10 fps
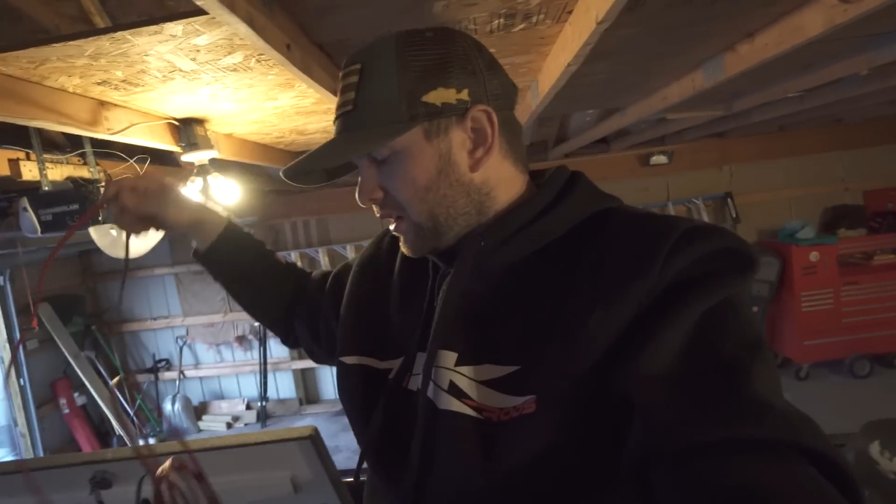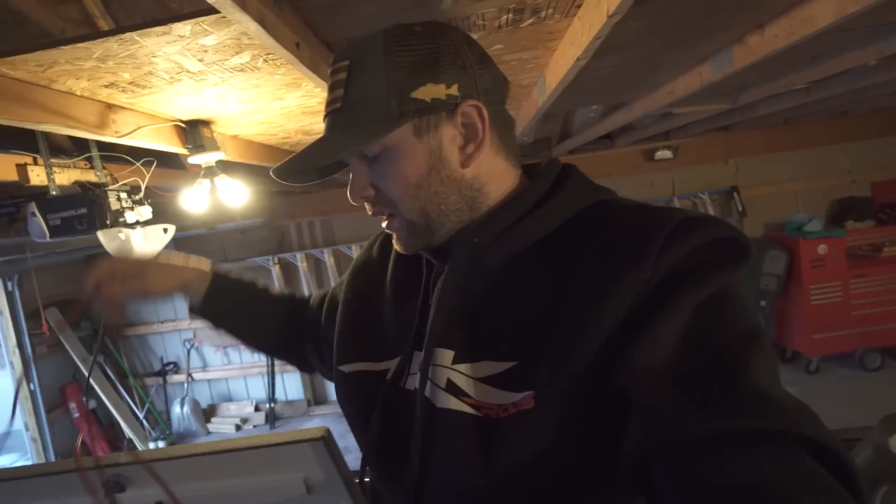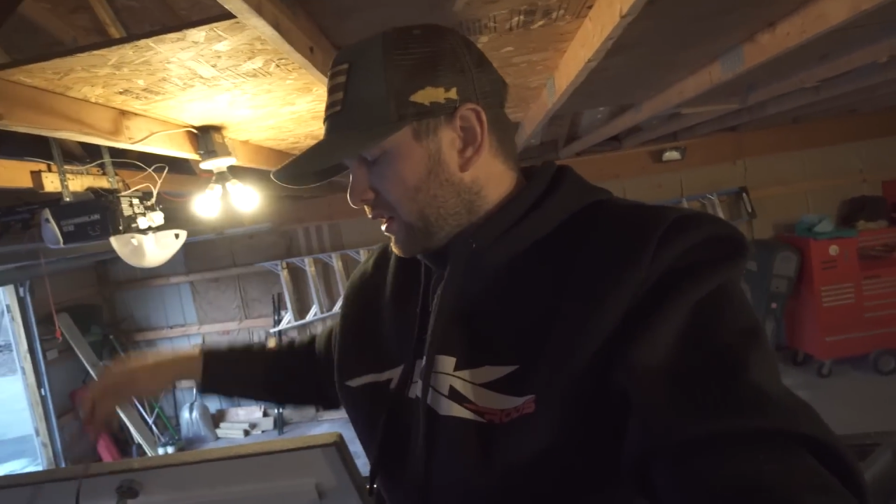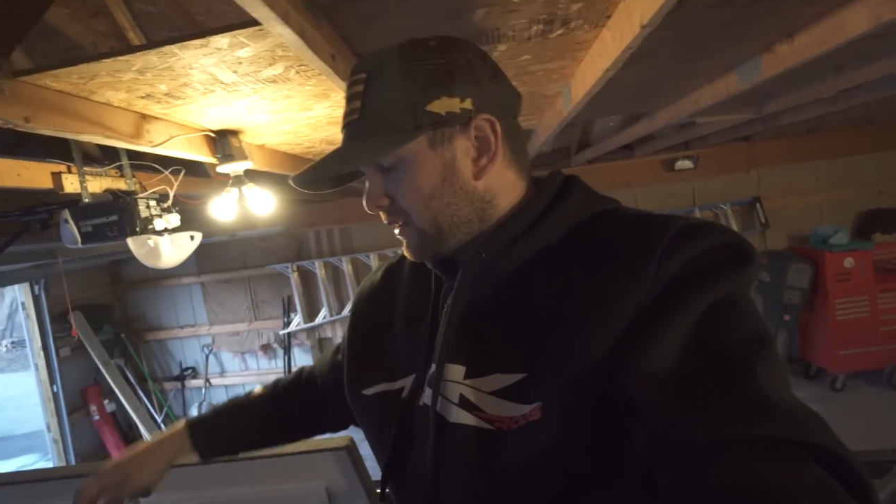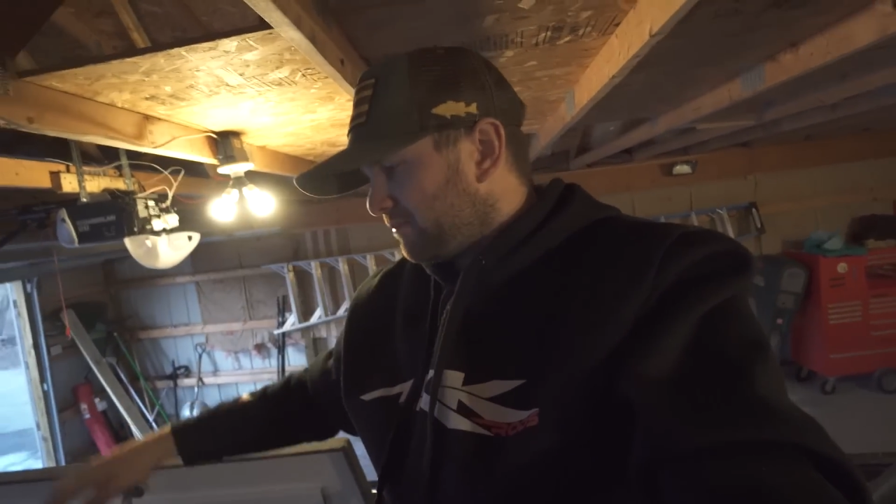
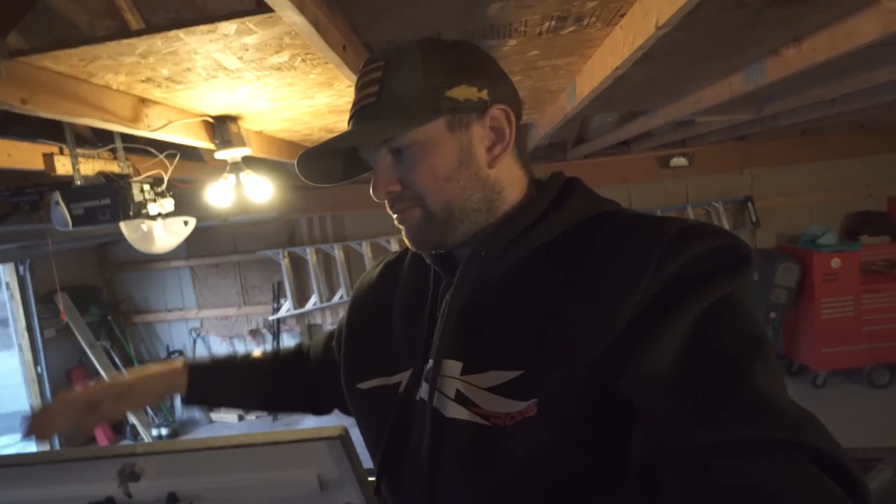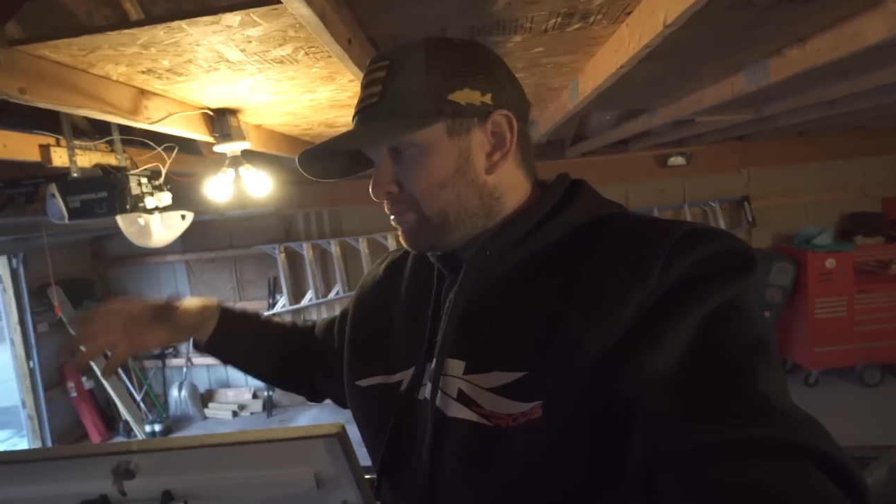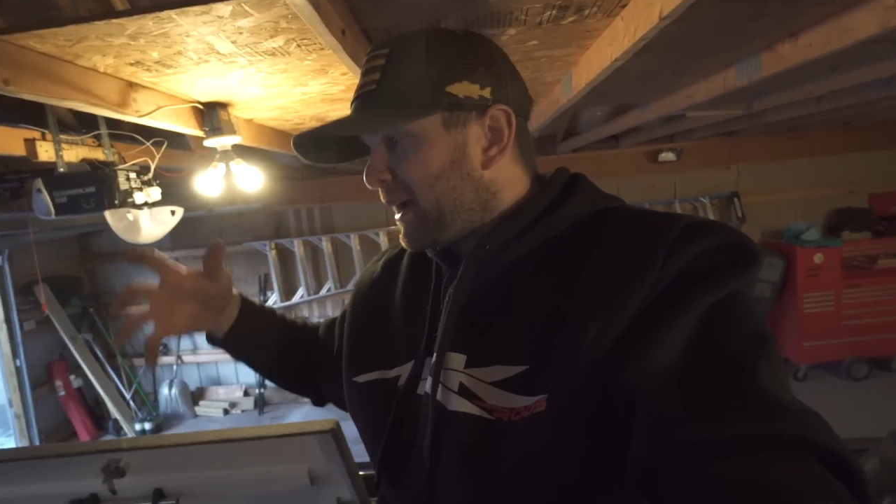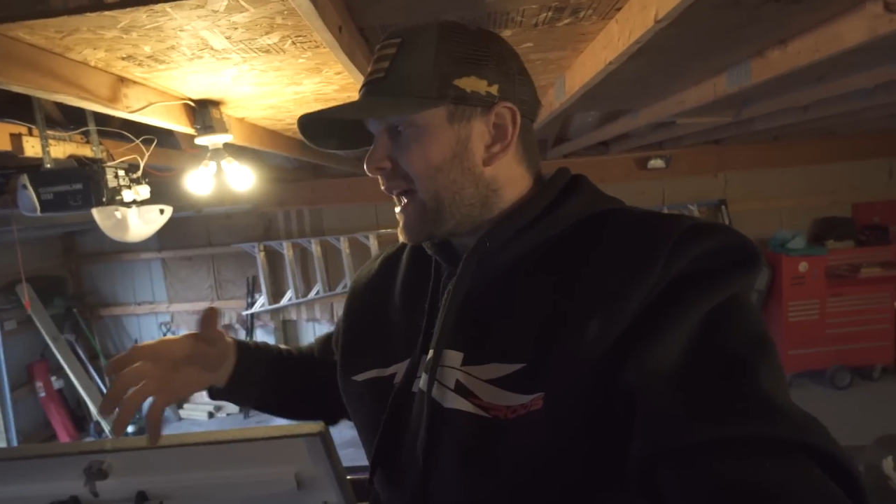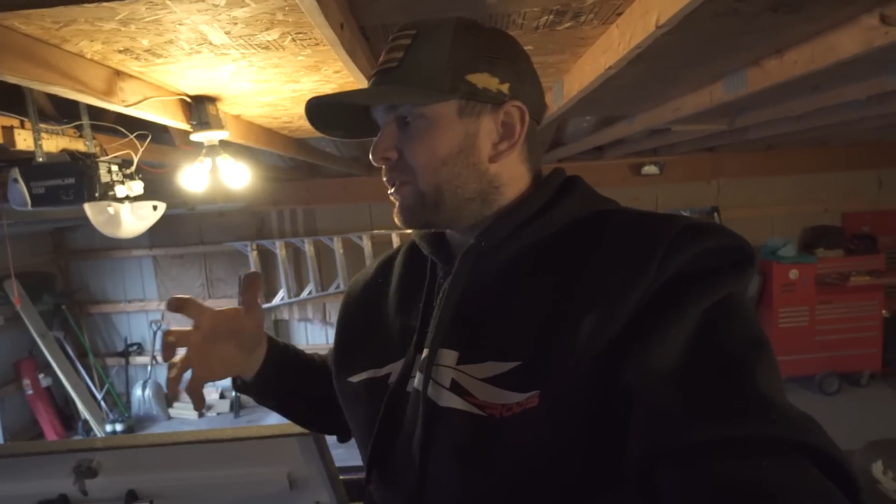a
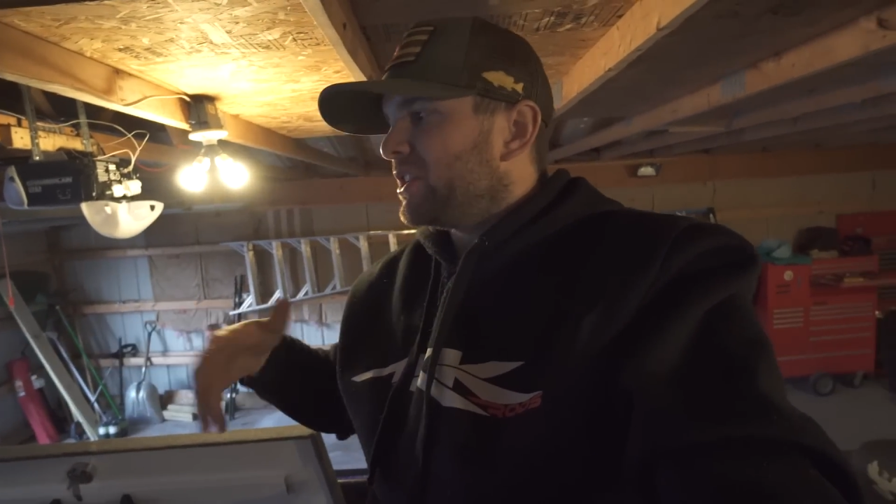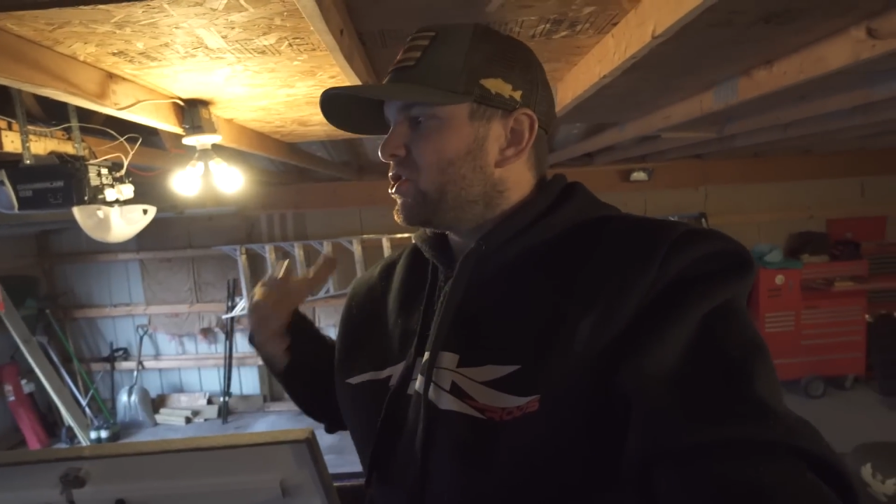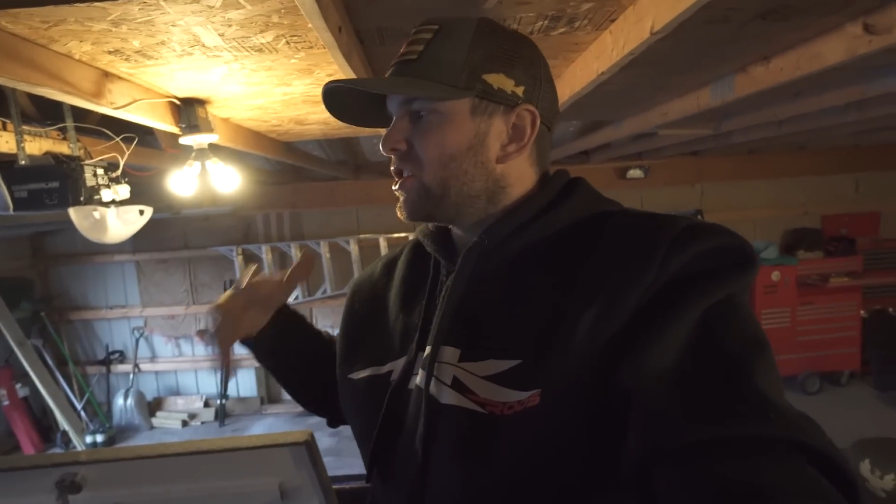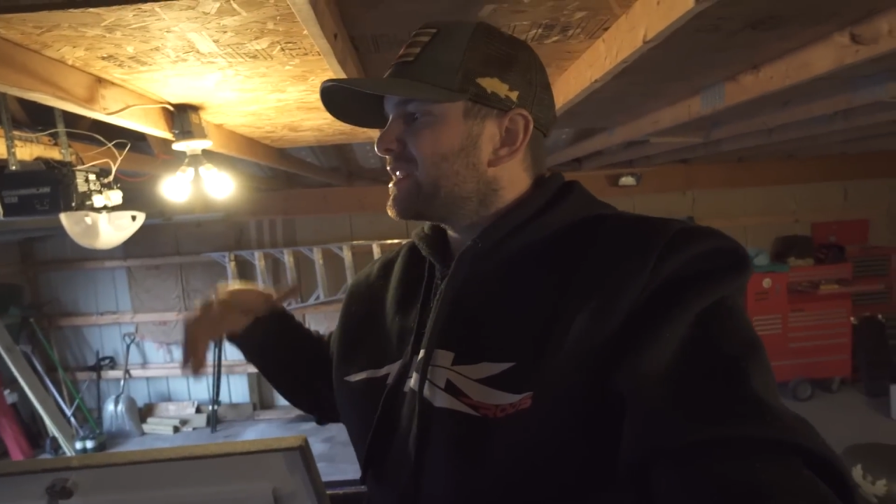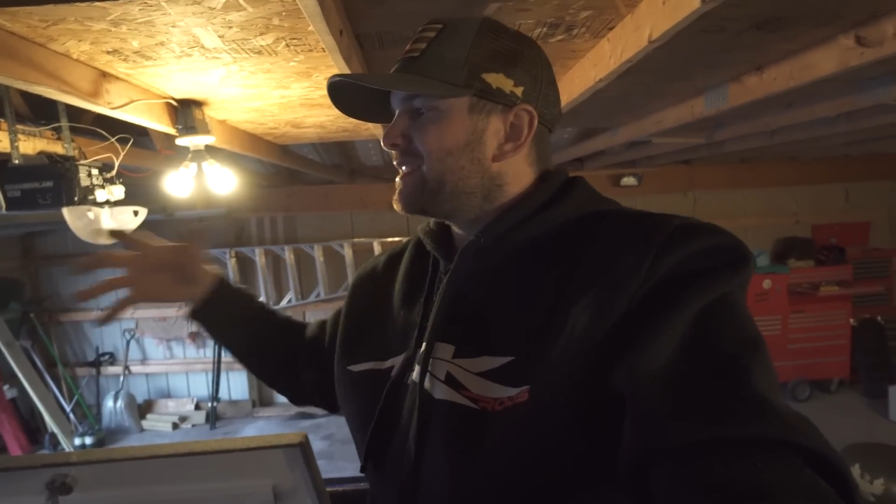battery
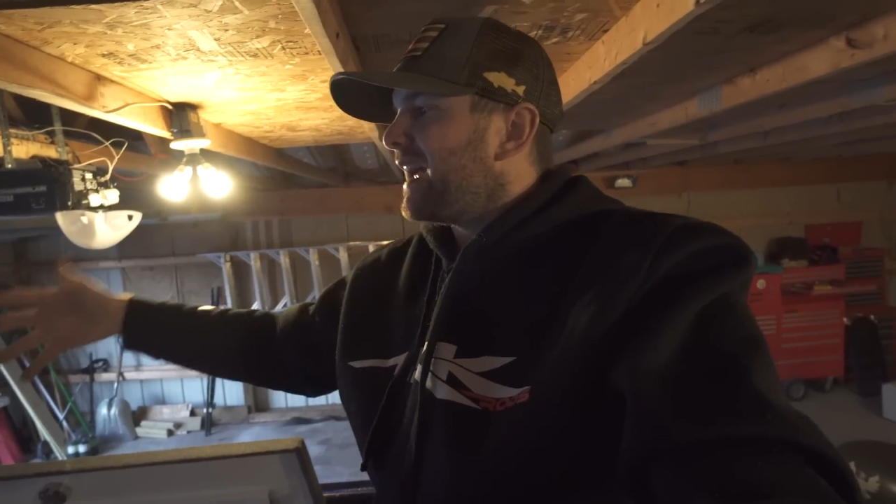just